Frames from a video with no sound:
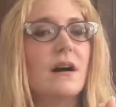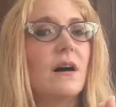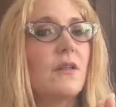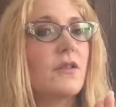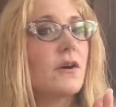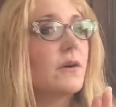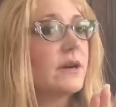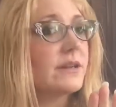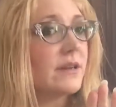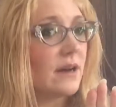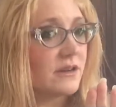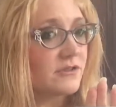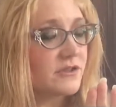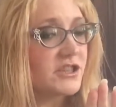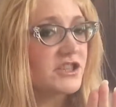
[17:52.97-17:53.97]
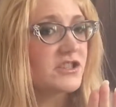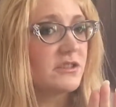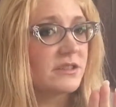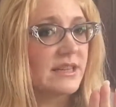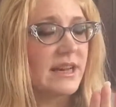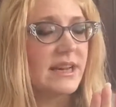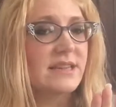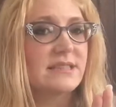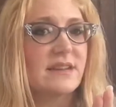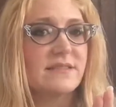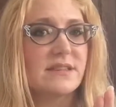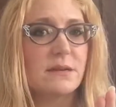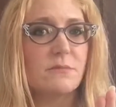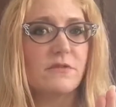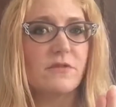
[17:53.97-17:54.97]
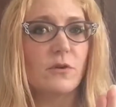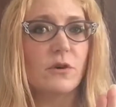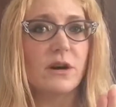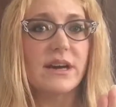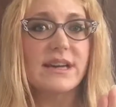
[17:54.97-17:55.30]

although a non traditional deck, as I've said before,